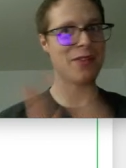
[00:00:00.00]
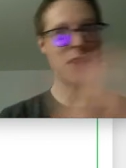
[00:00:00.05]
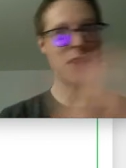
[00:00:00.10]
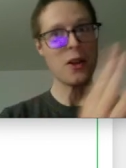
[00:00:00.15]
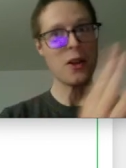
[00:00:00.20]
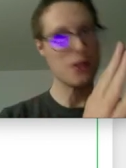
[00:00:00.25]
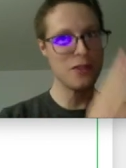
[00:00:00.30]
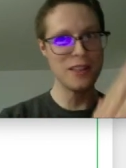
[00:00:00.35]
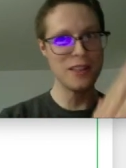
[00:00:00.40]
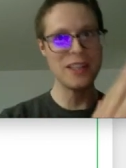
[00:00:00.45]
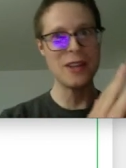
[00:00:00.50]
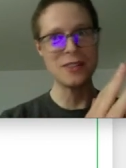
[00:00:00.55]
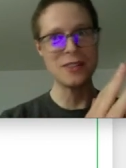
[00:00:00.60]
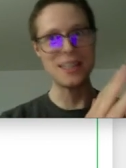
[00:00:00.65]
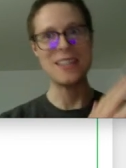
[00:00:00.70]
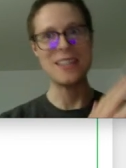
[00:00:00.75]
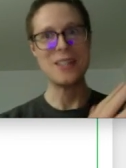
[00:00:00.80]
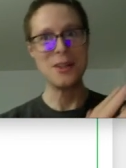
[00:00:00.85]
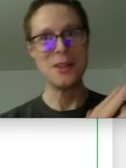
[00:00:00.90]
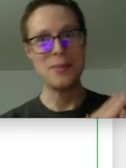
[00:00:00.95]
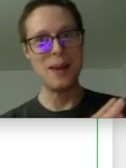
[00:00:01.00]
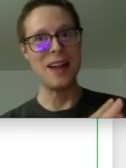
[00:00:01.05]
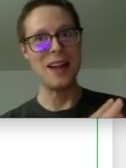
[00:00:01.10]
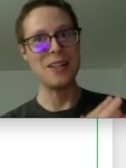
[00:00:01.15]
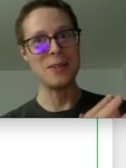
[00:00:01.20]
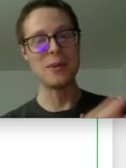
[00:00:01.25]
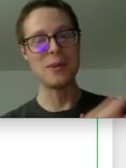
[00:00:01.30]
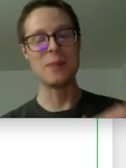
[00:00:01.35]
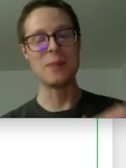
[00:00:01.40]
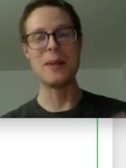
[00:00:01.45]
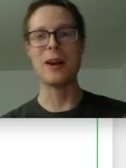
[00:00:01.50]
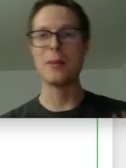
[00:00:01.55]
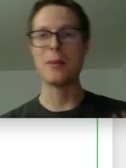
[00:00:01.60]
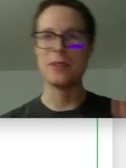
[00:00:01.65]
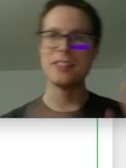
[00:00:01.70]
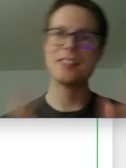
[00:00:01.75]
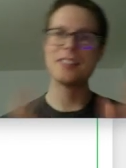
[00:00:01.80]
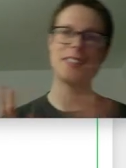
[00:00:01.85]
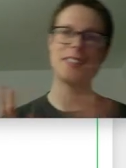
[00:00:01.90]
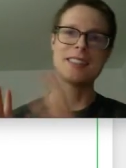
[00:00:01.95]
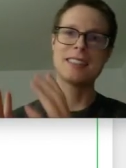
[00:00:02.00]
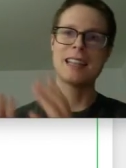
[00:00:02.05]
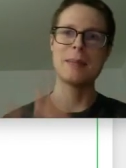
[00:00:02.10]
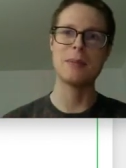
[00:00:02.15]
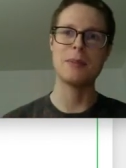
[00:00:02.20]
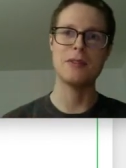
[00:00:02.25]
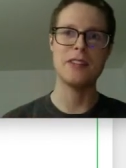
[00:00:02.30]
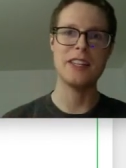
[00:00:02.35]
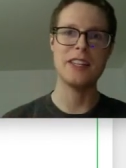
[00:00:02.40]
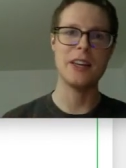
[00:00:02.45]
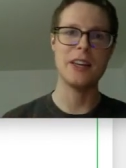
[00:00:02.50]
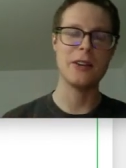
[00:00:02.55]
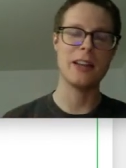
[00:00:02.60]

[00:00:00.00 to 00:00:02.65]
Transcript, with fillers: other videos i do i do prepare but this is the type of video